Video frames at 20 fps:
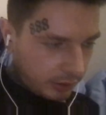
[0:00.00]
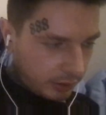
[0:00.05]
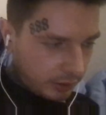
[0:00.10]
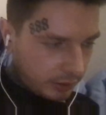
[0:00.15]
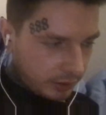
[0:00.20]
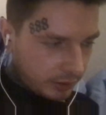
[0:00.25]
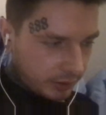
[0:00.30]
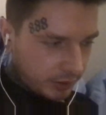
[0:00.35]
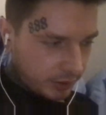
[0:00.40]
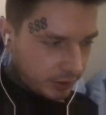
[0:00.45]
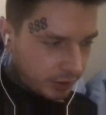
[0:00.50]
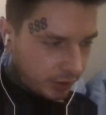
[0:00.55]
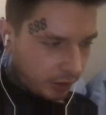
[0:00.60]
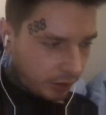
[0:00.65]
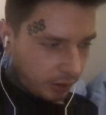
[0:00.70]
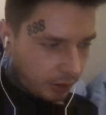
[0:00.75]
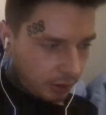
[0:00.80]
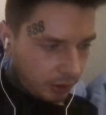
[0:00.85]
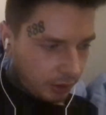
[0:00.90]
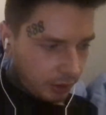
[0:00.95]

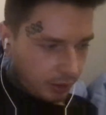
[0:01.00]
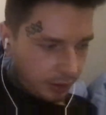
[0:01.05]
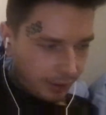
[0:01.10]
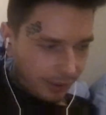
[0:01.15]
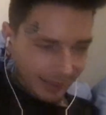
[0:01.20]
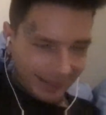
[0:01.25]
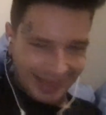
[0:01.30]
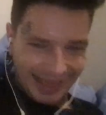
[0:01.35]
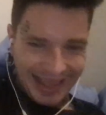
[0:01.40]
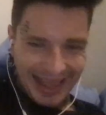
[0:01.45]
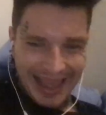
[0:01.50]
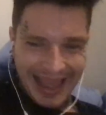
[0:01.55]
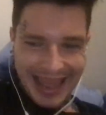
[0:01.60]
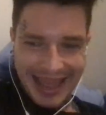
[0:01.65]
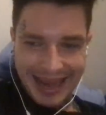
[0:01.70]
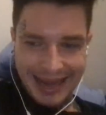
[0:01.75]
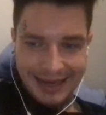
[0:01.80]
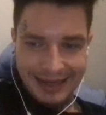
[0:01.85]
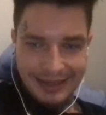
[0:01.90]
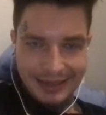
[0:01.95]
start
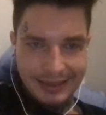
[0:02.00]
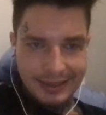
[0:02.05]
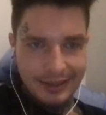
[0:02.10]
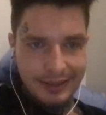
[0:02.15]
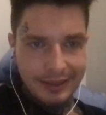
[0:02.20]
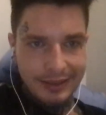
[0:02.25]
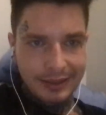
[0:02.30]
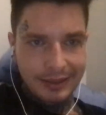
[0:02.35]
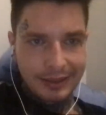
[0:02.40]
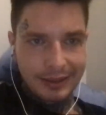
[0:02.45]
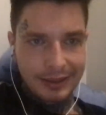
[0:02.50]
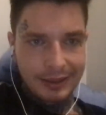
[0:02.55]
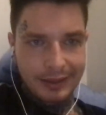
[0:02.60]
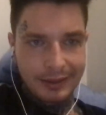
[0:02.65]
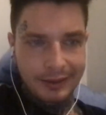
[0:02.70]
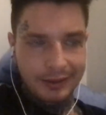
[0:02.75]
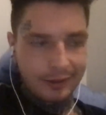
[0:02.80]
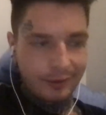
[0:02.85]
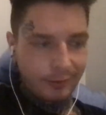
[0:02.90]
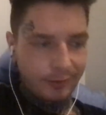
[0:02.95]
that.
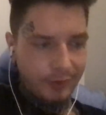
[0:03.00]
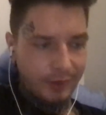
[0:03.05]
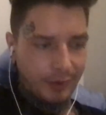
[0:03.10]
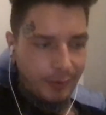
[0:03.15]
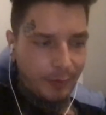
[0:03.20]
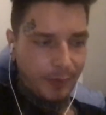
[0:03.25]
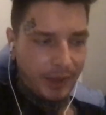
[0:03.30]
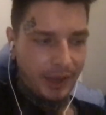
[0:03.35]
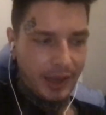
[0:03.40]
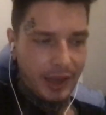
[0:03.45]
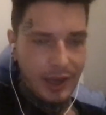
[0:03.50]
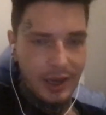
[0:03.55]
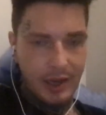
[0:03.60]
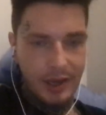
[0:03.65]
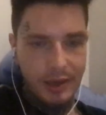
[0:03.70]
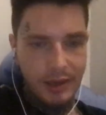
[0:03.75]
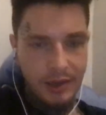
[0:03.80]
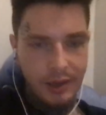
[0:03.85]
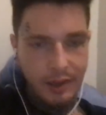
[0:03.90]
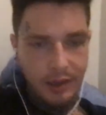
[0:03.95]
The
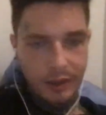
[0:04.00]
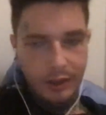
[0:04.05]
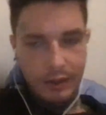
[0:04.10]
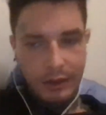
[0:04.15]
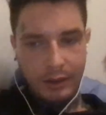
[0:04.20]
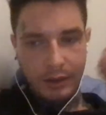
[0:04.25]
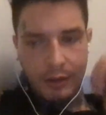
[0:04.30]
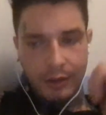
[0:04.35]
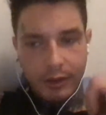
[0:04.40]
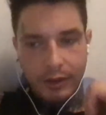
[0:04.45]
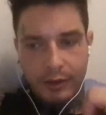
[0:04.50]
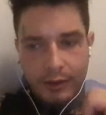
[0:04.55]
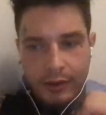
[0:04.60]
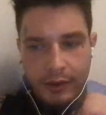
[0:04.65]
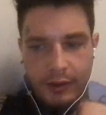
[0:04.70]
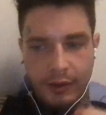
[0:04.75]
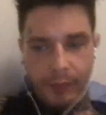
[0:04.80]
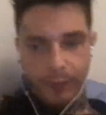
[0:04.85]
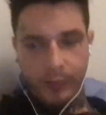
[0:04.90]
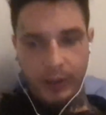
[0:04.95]
pain.
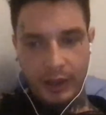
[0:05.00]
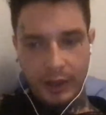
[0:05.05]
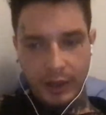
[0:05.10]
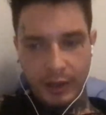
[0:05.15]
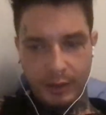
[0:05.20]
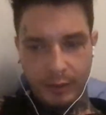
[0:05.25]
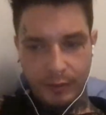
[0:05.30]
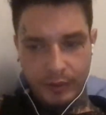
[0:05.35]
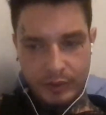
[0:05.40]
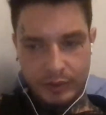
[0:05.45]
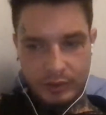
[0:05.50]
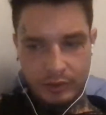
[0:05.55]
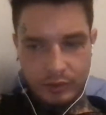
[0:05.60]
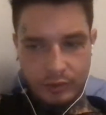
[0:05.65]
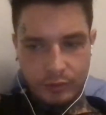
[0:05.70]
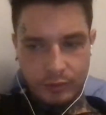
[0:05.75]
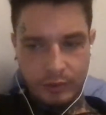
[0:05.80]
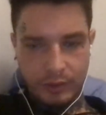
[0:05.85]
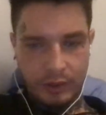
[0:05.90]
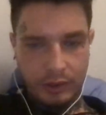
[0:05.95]
And the pain, I'm
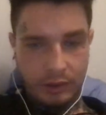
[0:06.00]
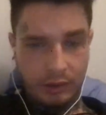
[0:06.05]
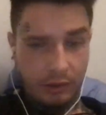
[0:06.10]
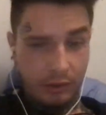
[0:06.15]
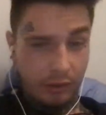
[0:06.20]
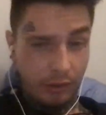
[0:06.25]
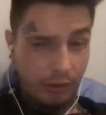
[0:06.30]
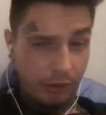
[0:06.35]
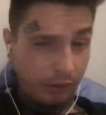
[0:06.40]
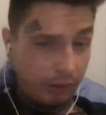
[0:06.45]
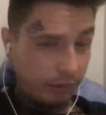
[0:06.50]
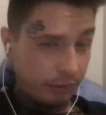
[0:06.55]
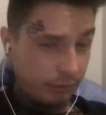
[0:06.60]
assuming you're